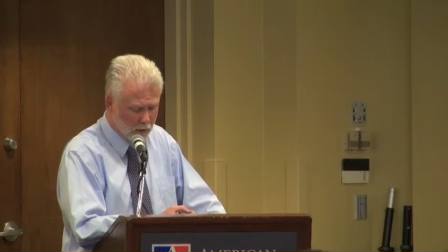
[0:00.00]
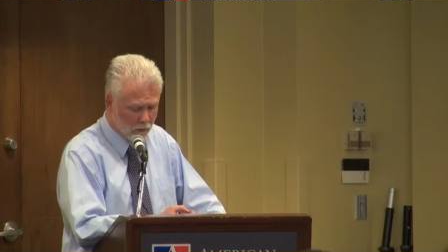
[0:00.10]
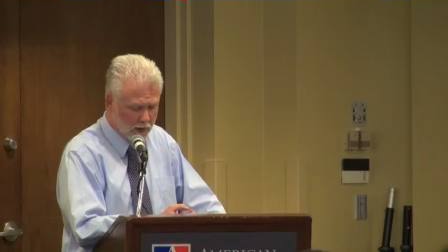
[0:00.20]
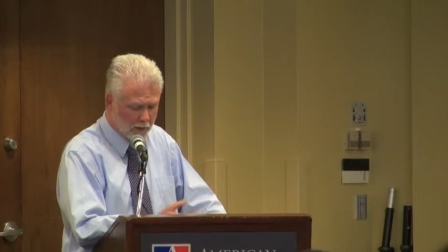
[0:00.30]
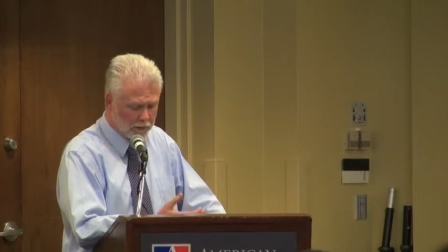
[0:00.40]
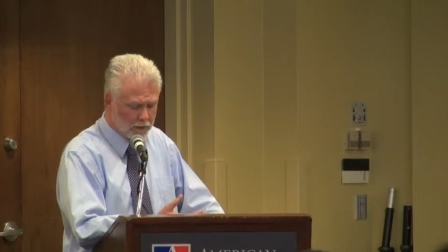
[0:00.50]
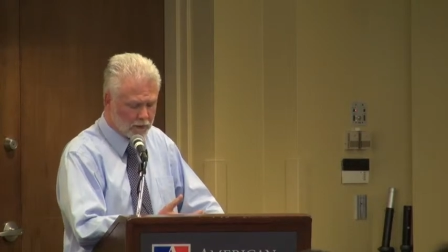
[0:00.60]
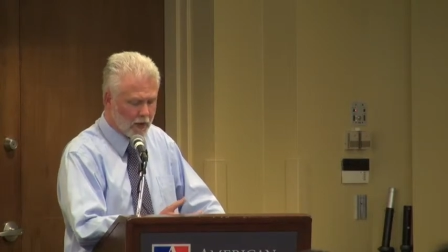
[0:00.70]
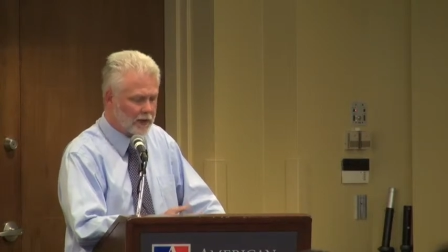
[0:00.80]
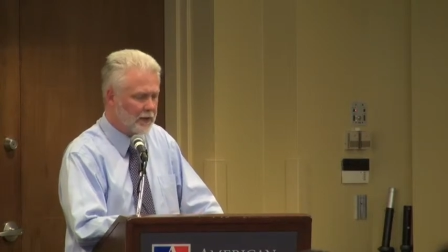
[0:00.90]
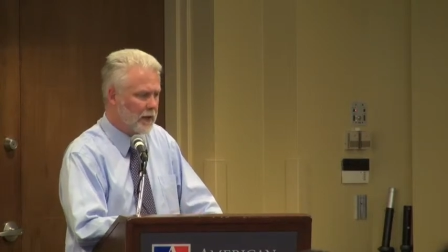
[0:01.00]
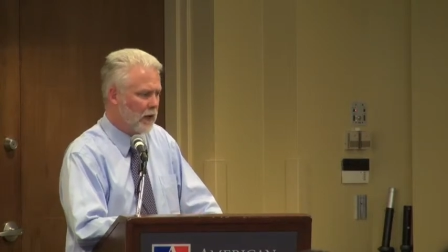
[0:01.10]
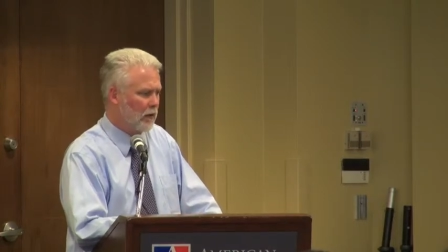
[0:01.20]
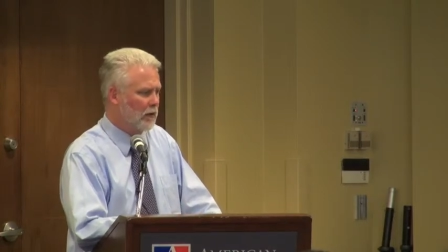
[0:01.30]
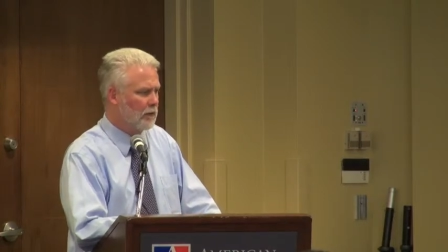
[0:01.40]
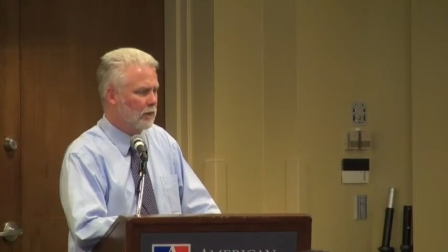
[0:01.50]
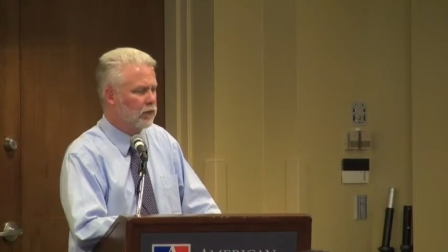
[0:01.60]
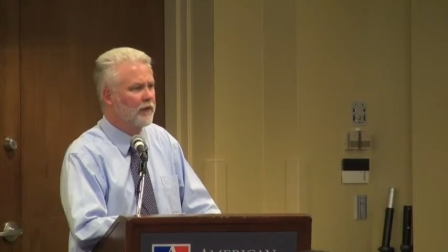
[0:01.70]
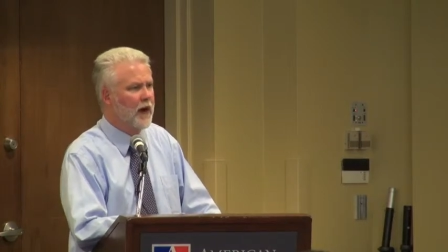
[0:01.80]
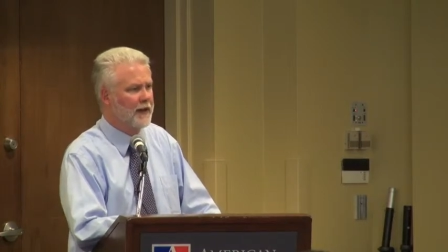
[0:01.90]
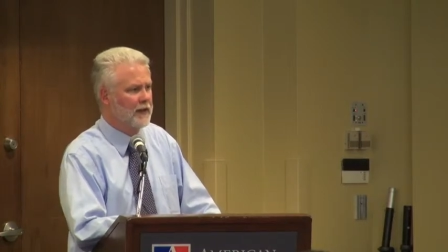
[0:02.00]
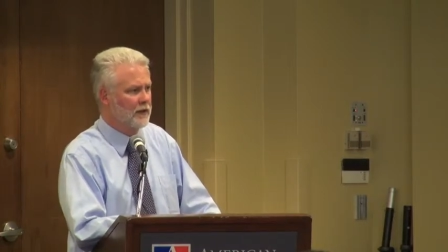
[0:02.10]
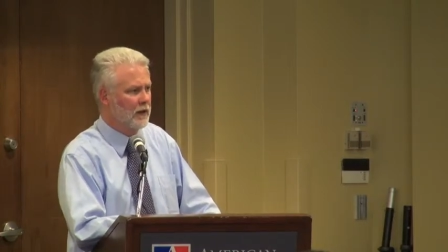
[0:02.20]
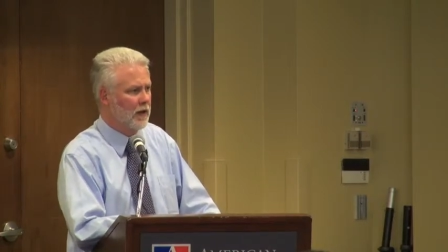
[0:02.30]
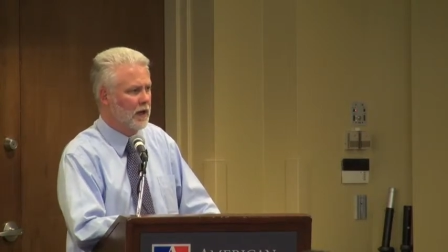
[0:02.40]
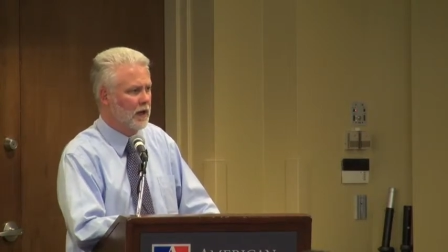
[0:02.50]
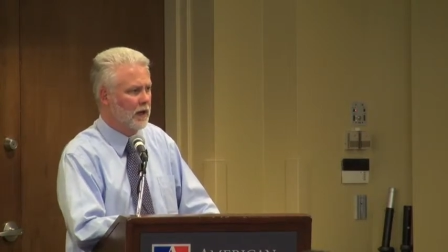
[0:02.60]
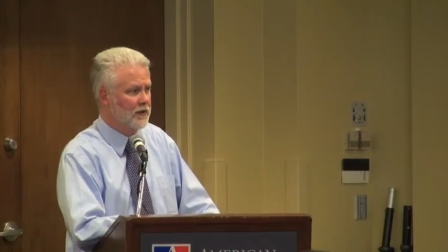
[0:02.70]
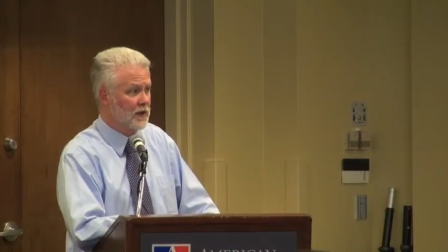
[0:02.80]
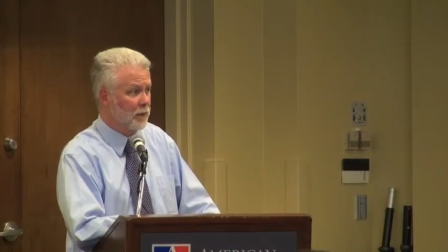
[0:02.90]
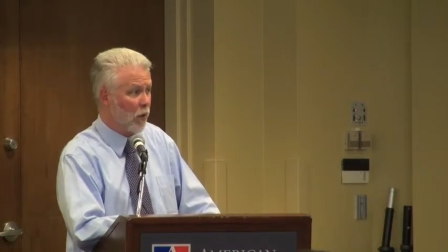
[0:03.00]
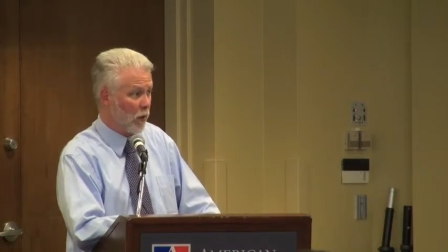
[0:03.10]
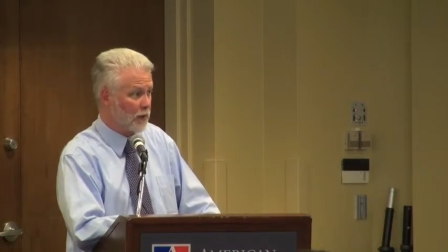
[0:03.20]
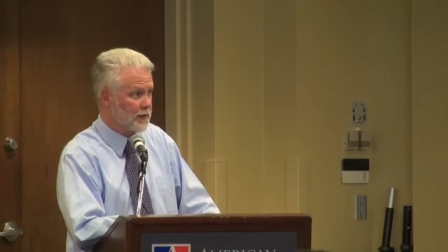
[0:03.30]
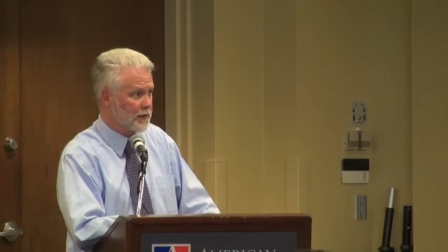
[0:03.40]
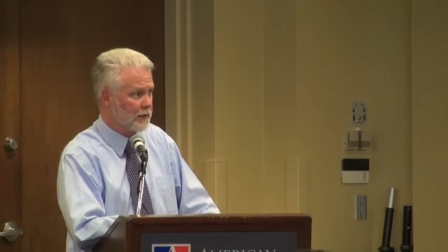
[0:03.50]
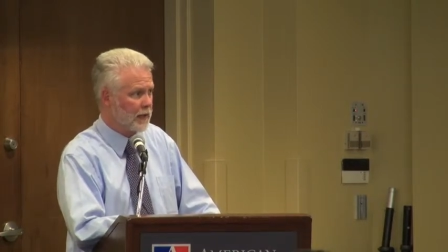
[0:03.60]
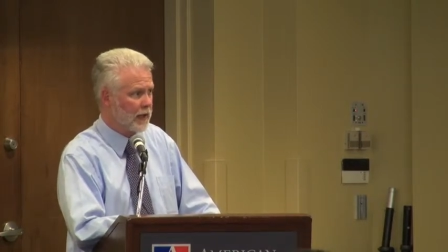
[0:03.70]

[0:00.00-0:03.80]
We also talked about providing uh, supports,